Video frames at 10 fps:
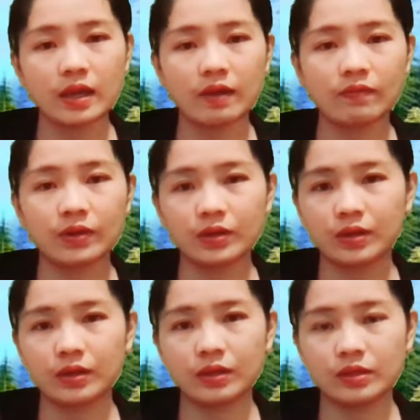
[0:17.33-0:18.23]
have
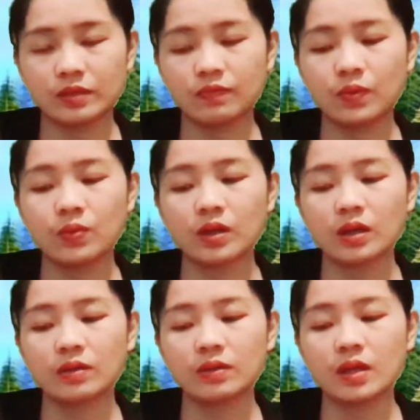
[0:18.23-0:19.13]
heard his
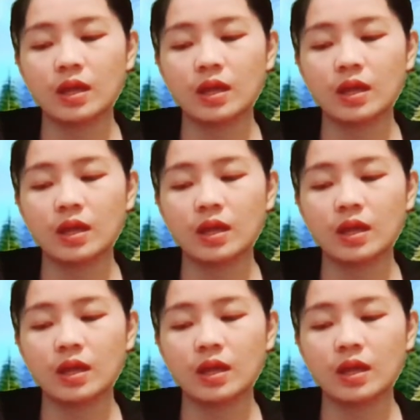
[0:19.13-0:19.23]
vocal,